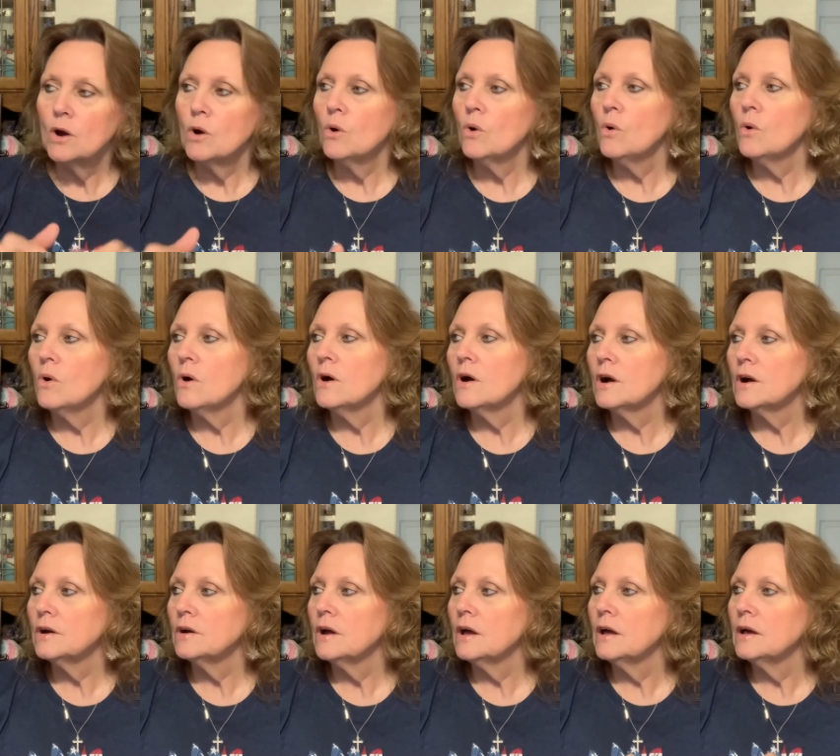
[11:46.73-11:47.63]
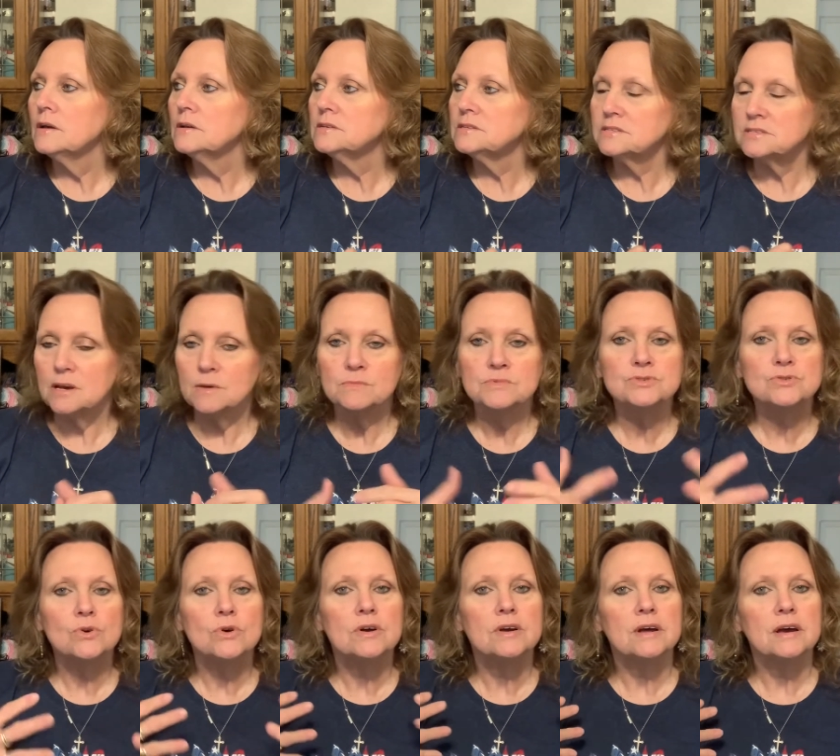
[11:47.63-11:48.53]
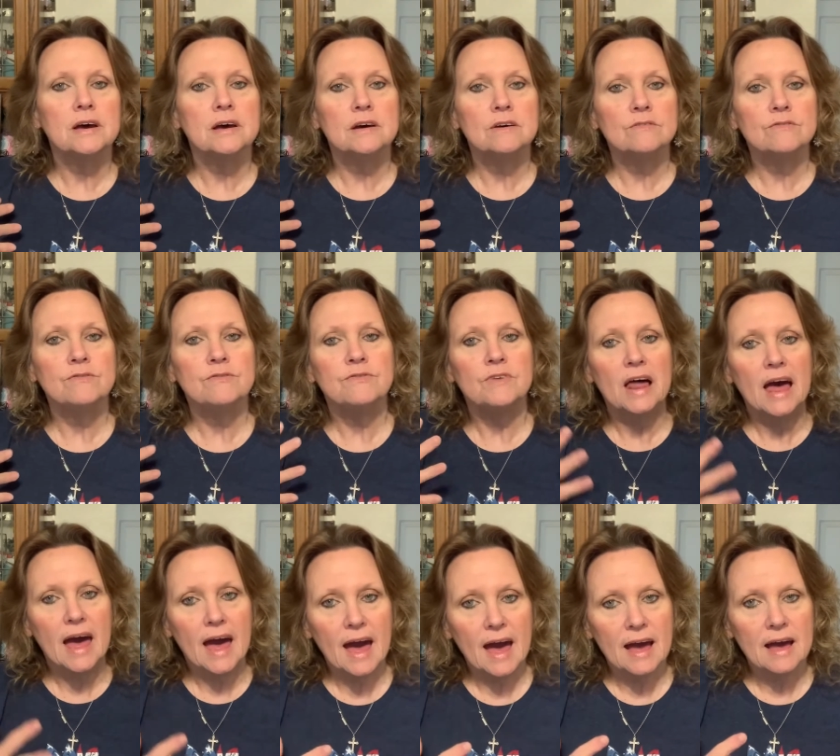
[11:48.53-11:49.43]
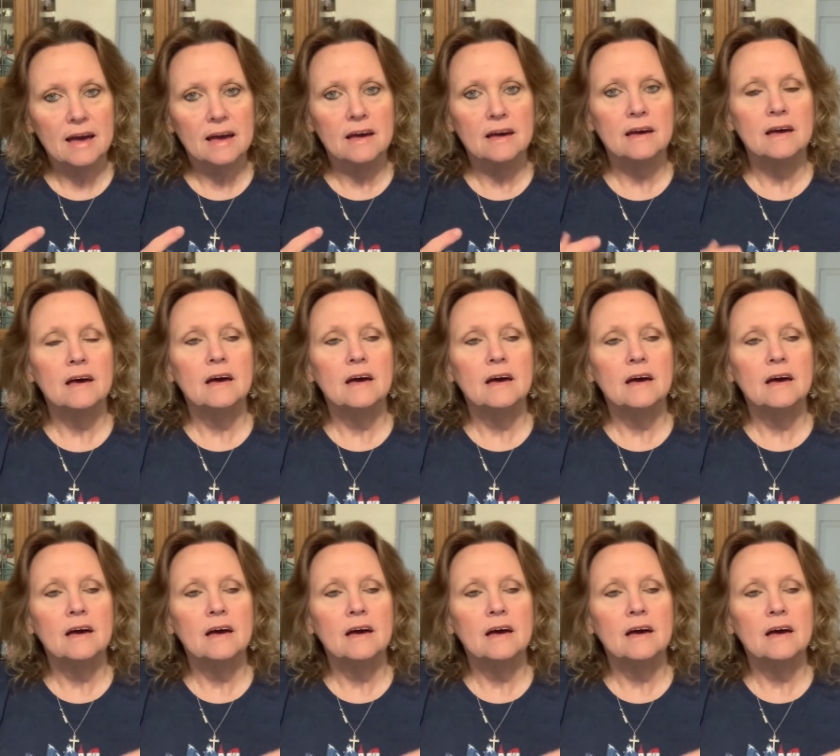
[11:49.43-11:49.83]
or some sort of flag,